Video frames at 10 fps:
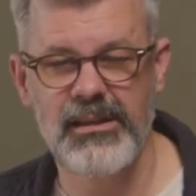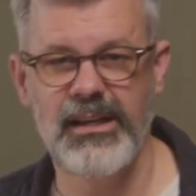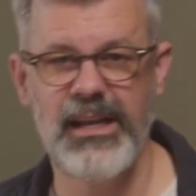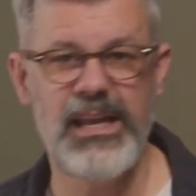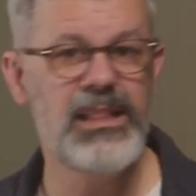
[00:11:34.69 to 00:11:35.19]

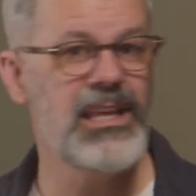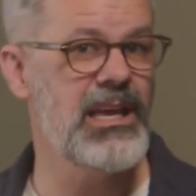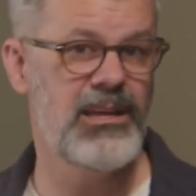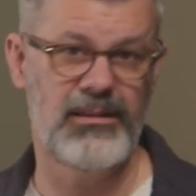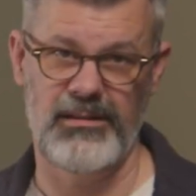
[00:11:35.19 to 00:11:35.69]
And in the
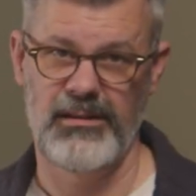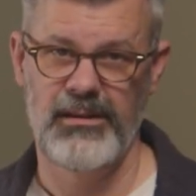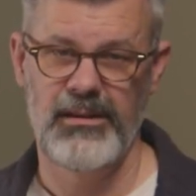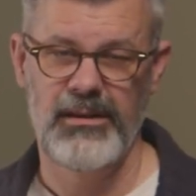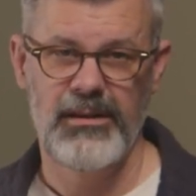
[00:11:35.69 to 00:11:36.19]
end,
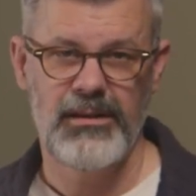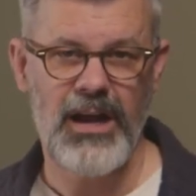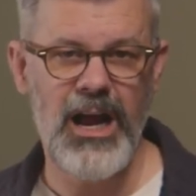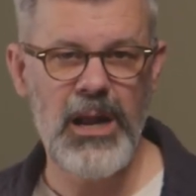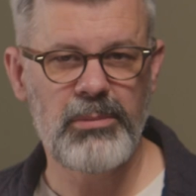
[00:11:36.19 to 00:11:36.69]

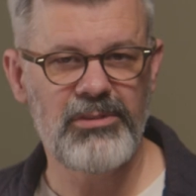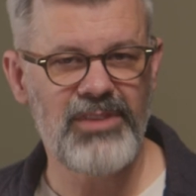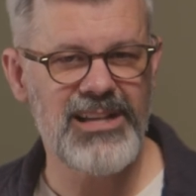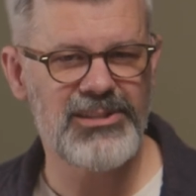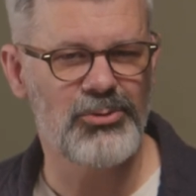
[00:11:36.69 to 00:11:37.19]
God
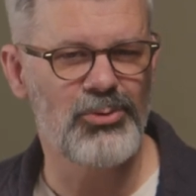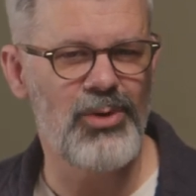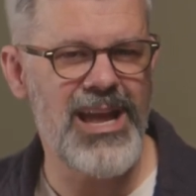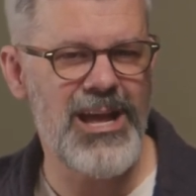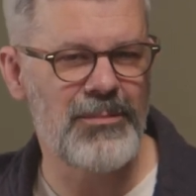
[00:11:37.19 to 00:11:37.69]
provides a
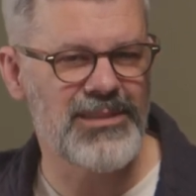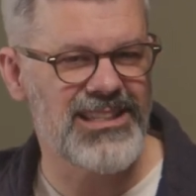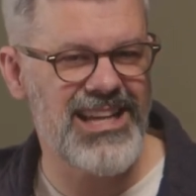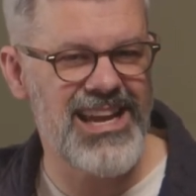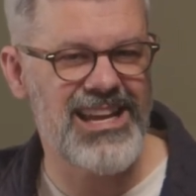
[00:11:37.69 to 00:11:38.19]
ram to
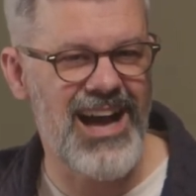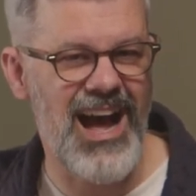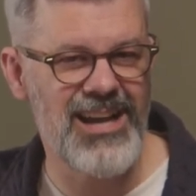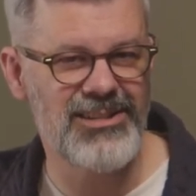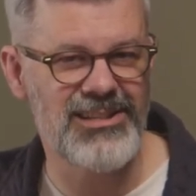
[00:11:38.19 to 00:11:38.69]
take
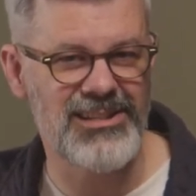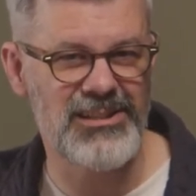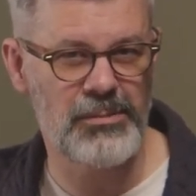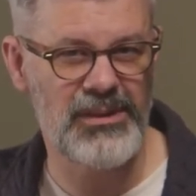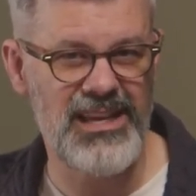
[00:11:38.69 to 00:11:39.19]
Isaac's
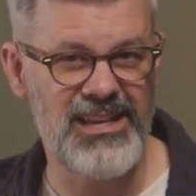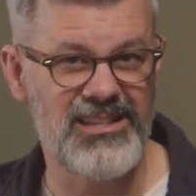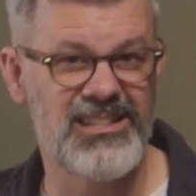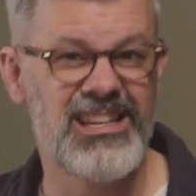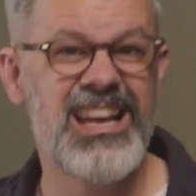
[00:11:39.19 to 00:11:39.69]
place,